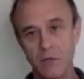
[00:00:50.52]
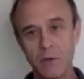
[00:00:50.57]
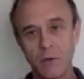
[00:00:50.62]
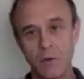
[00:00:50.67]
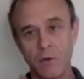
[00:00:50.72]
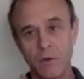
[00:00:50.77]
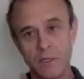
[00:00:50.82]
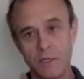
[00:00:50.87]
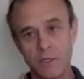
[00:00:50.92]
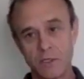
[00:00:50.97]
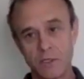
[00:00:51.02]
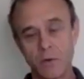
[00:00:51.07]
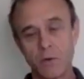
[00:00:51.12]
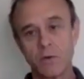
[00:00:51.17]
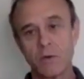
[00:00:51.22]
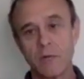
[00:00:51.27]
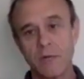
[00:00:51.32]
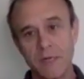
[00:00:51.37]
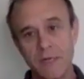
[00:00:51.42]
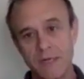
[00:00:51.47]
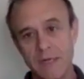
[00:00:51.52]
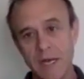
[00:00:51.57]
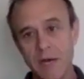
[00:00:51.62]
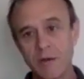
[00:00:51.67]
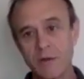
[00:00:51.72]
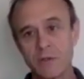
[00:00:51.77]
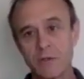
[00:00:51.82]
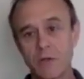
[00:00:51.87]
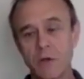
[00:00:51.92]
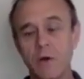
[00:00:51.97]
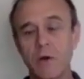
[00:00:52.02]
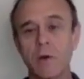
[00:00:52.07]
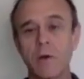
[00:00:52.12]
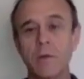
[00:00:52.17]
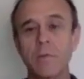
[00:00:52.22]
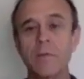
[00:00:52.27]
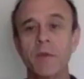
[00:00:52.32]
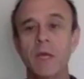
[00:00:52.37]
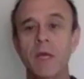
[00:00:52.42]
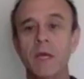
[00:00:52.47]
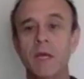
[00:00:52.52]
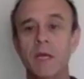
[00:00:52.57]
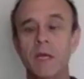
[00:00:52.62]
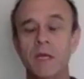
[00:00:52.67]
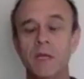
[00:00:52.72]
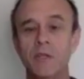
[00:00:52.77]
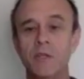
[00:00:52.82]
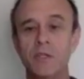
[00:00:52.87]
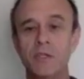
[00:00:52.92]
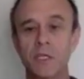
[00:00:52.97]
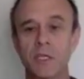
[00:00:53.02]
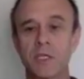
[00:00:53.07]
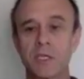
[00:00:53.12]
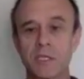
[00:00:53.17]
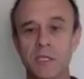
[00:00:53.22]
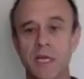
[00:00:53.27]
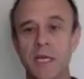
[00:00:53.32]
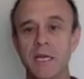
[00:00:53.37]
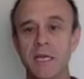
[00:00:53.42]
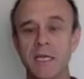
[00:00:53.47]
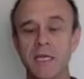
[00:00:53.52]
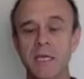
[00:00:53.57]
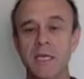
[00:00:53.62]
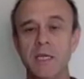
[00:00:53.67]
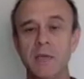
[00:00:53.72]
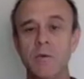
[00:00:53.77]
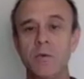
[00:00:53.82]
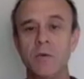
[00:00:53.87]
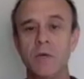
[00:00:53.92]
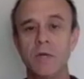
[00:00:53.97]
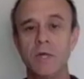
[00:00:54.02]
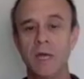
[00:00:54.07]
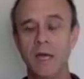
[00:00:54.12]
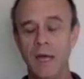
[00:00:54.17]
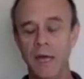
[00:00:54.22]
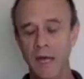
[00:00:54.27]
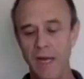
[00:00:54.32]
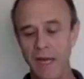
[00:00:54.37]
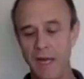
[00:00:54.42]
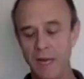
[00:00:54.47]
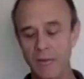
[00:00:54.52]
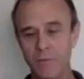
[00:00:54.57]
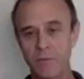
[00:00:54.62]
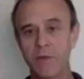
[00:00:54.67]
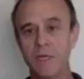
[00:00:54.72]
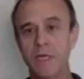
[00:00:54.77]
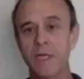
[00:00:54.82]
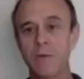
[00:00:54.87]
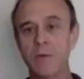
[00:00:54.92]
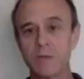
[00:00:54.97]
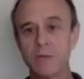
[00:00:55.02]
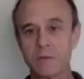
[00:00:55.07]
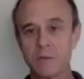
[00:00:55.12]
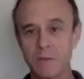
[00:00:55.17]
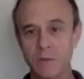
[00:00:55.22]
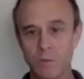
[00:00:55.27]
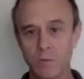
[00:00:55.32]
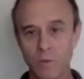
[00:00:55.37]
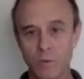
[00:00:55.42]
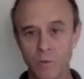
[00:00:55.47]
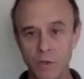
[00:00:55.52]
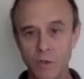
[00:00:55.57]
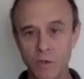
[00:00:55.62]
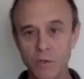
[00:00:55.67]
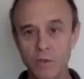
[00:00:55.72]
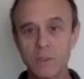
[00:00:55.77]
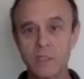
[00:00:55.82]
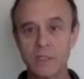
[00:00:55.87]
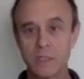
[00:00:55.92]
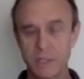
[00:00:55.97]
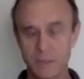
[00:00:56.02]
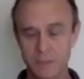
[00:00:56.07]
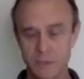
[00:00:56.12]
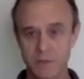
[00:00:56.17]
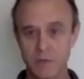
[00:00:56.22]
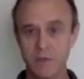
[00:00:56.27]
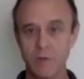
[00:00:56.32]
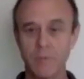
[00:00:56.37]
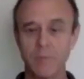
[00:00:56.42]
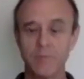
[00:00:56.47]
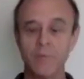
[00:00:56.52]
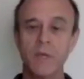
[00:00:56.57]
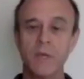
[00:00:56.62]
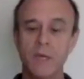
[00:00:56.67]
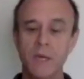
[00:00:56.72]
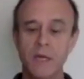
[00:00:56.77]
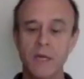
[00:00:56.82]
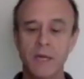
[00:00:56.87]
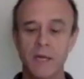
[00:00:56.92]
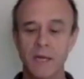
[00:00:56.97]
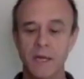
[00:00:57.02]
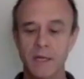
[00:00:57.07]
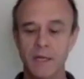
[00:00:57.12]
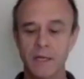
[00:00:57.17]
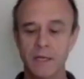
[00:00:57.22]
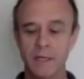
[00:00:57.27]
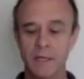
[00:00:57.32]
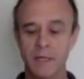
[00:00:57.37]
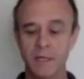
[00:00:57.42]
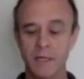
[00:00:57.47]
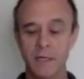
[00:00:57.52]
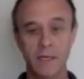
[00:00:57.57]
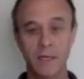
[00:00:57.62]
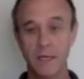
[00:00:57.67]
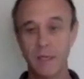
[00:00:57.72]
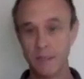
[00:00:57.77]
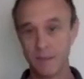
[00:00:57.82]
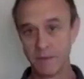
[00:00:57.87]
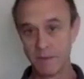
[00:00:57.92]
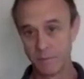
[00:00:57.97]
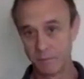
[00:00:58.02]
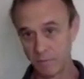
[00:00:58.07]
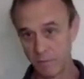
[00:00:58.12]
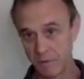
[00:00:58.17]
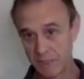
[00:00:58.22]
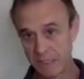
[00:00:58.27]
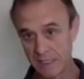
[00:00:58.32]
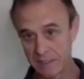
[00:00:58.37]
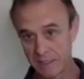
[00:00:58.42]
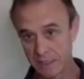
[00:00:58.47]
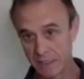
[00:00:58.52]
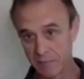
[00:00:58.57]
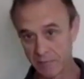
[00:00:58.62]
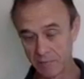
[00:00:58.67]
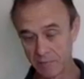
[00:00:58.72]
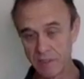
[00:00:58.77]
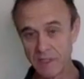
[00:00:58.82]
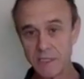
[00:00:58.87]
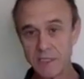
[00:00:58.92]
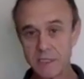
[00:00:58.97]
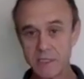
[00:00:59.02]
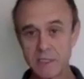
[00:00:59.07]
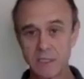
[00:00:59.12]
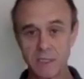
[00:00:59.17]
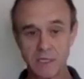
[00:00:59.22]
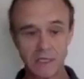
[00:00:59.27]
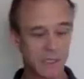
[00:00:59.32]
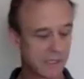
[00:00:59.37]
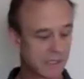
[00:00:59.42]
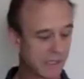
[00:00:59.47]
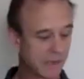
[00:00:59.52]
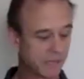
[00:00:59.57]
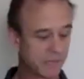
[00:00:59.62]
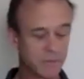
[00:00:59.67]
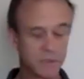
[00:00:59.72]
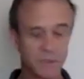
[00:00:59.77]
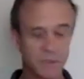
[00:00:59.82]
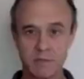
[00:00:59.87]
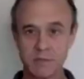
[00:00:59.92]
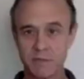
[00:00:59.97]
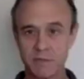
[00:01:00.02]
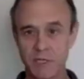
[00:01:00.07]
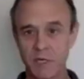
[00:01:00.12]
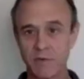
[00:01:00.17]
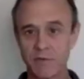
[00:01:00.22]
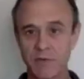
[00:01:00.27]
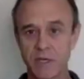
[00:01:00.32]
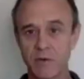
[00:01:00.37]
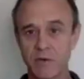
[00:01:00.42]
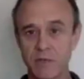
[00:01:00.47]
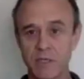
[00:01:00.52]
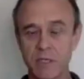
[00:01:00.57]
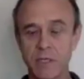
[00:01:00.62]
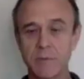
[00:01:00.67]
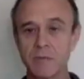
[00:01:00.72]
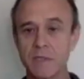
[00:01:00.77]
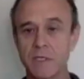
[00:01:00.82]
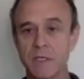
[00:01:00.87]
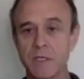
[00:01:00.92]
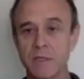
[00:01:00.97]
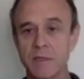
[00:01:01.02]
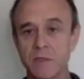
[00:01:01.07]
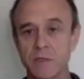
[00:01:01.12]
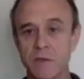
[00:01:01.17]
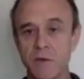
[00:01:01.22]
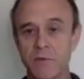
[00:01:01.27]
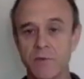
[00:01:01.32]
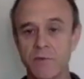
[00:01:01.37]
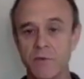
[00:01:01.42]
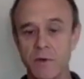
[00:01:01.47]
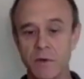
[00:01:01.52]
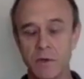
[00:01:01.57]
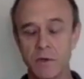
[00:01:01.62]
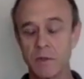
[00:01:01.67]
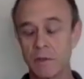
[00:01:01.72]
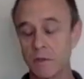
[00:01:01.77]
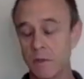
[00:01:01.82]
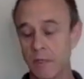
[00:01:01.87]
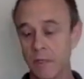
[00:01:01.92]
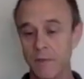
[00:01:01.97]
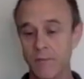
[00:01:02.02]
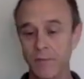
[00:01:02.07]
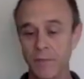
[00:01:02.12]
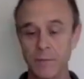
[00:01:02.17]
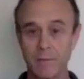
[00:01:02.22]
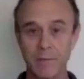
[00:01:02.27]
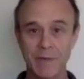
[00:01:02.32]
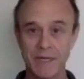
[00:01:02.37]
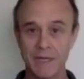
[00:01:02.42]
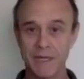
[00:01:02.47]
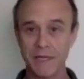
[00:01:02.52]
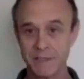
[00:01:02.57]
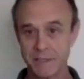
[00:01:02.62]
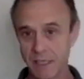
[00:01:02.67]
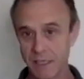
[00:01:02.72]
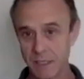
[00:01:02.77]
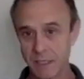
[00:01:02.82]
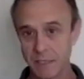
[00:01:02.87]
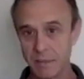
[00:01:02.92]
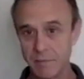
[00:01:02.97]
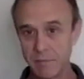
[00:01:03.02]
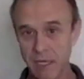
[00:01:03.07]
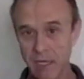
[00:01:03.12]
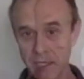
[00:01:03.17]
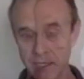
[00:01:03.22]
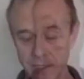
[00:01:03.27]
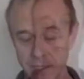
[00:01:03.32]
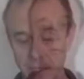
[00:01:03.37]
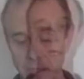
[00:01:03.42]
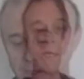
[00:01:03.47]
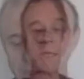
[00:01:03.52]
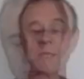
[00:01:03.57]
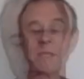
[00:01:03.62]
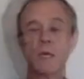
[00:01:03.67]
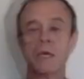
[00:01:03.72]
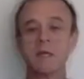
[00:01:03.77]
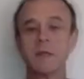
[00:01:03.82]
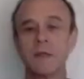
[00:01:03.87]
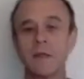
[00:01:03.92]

his shoulder and then down his arm, just like he would have when he was using his arm. And we got that to release, gave him some self-care tips, and so far the pain has not come back yet. And a